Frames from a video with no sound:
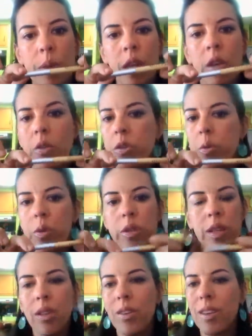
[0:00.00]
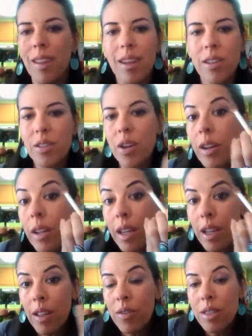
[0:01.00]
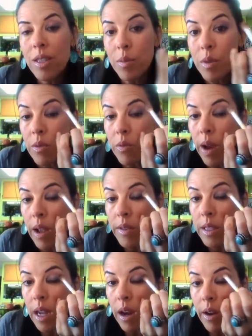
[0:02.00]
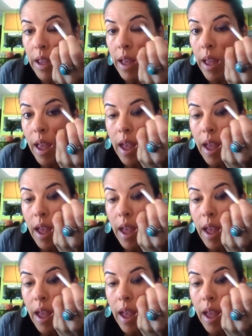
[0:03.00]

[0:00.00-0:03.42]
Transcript: Eco Tools that you can get at Target. Even some of the Ralphs carry it.